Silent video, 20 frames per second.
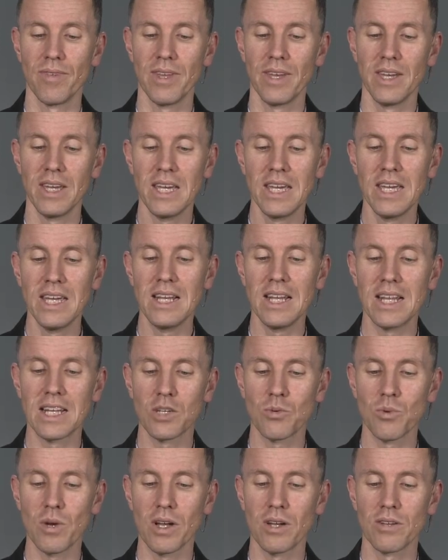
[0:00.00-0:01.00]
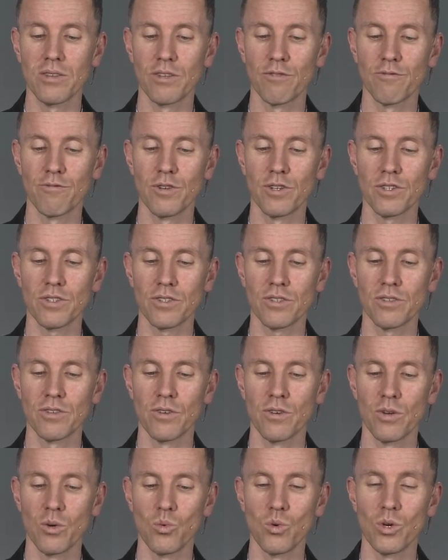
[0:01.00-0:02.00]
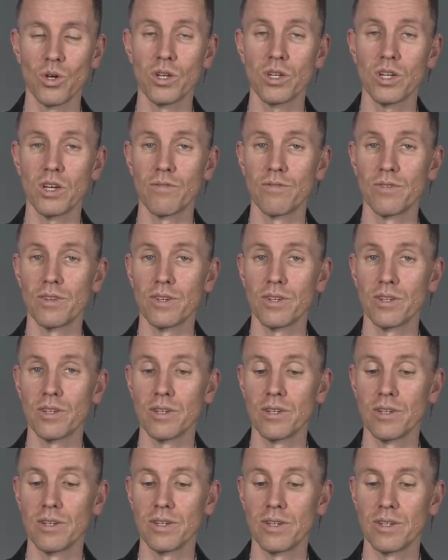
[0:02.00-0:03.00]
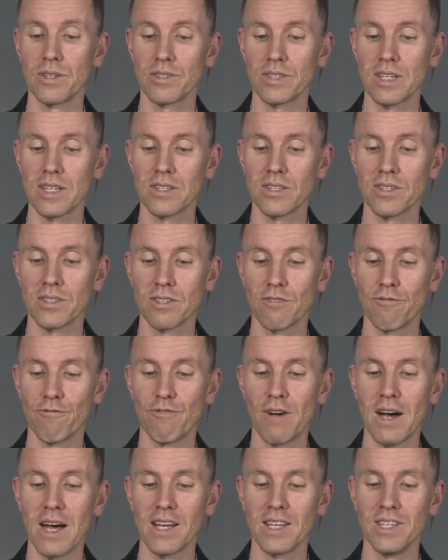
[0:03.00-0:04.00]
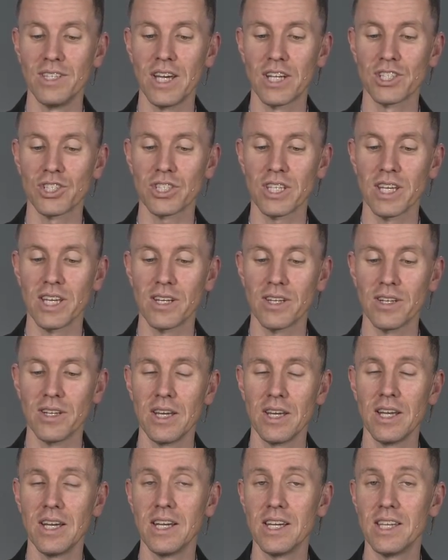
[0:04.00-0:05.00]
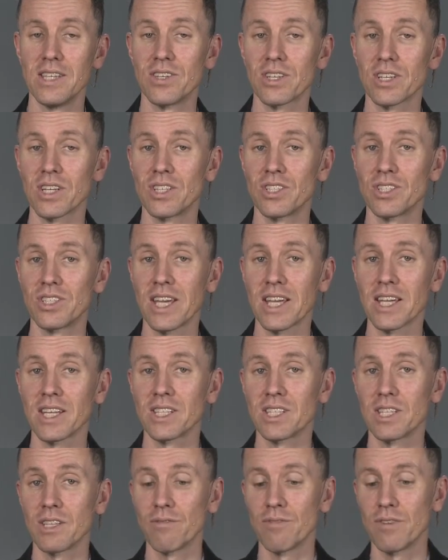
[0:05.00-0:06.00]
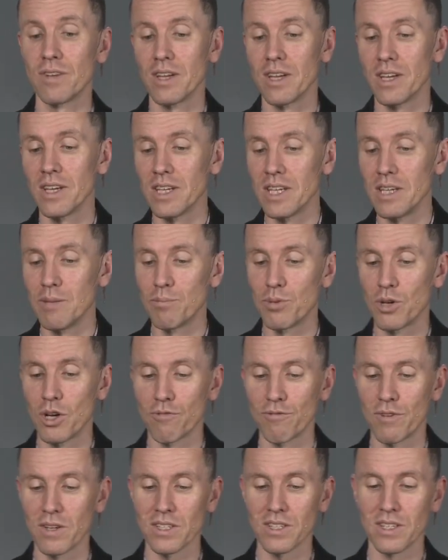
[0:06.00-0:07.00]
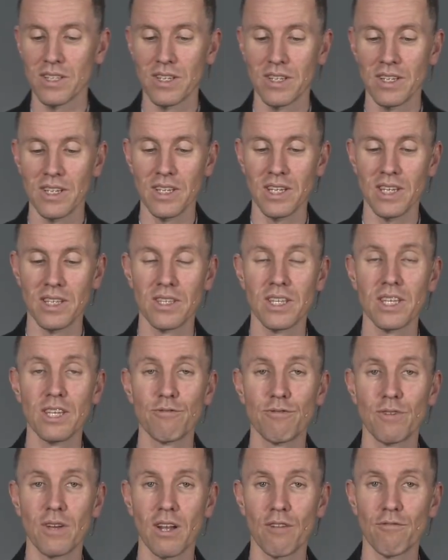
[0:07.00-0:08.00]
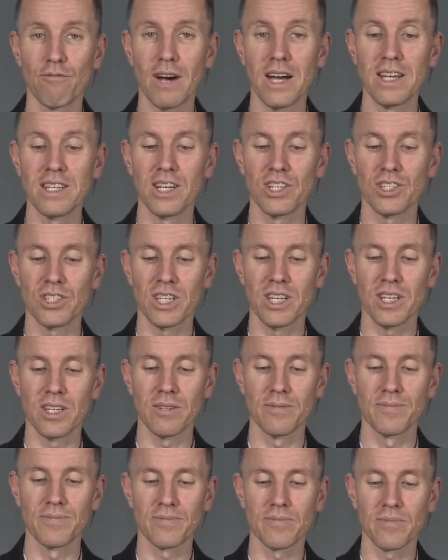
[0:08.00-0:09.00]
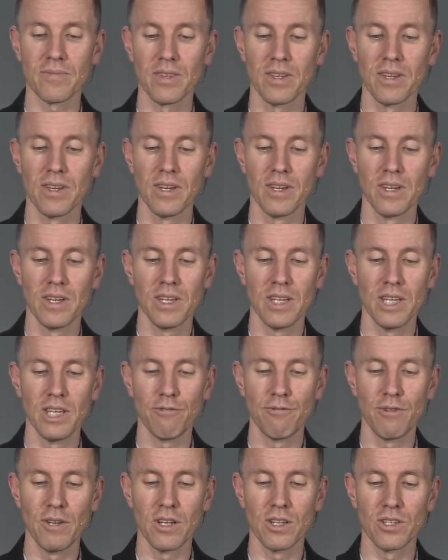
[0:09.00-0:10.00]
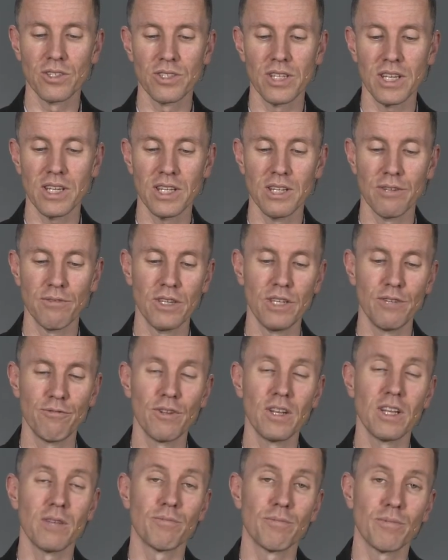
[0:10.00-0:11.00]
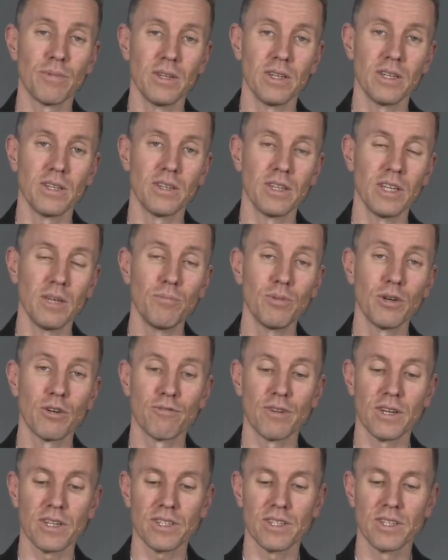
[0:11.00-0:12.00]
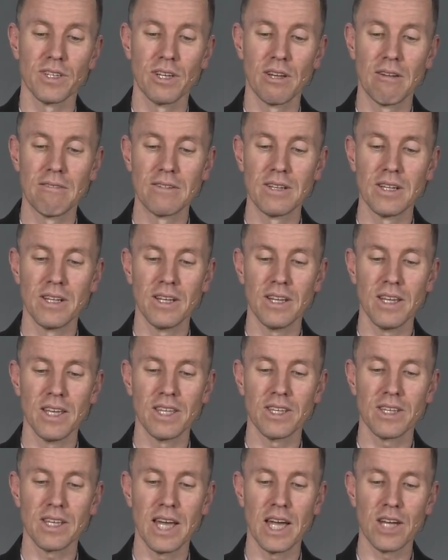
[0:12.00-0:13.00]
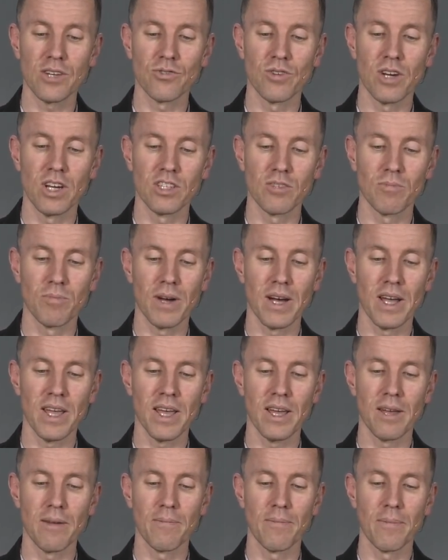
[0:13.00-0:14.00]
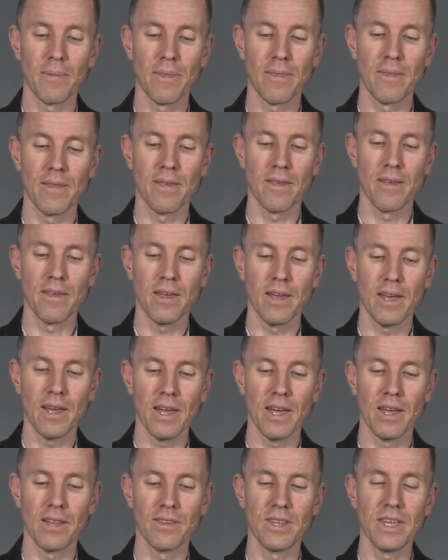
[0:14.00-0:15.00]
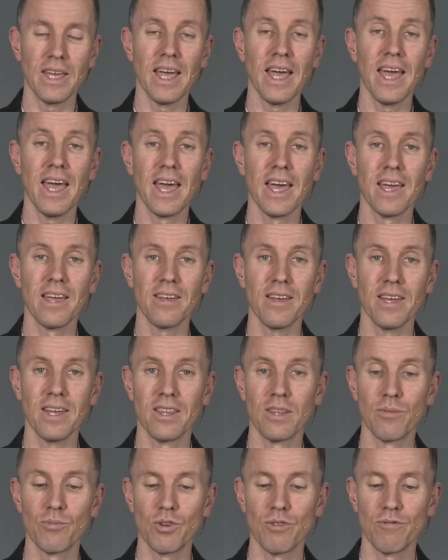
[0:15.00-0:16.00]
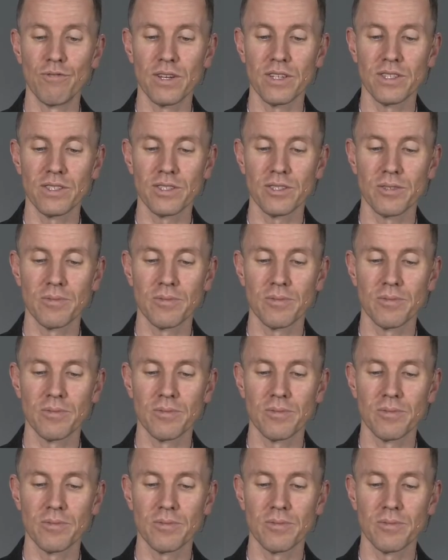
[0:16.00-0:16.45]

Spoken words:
He let dwell, the first word of the sentence, vayashken, is a consecutive imperfect in the hifil, vayashken. Hifil imperfect is characterized by the a in the prefix.